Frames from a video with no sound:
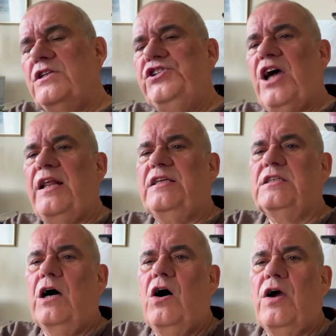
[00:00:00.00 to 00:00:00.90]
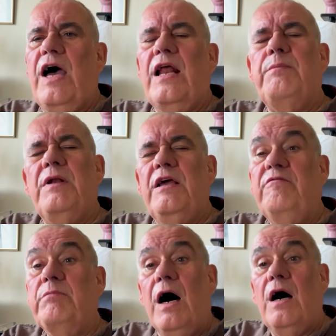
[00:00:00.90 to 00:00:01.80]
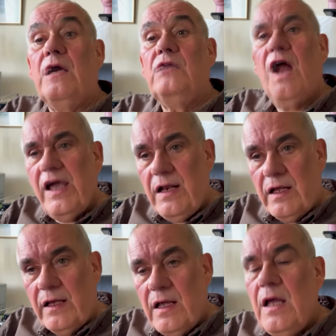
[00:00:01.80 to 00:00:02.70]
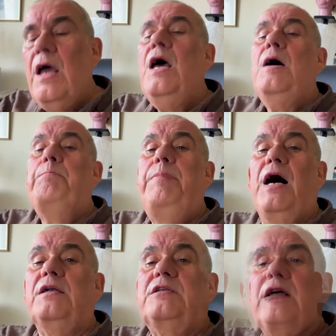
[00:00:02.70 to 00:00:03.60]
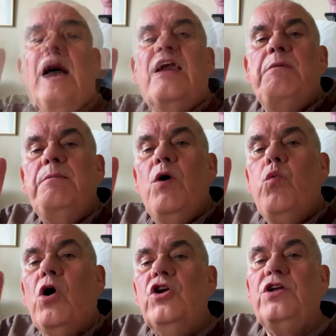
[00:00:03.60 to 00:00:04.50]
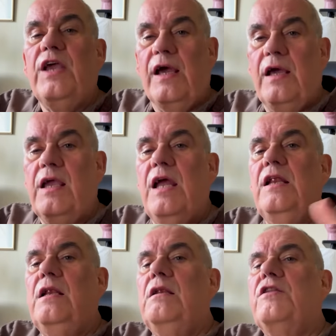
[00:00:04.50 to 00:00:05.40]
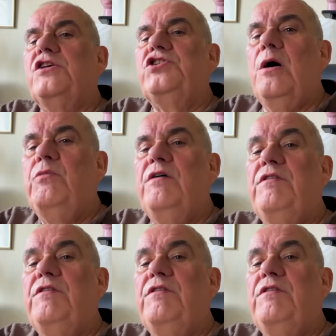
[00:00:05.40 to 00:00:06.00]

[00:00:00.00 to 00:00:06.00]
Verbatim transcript: to Janice Long and I believe Mark Riley. But I remember one gig in the summer of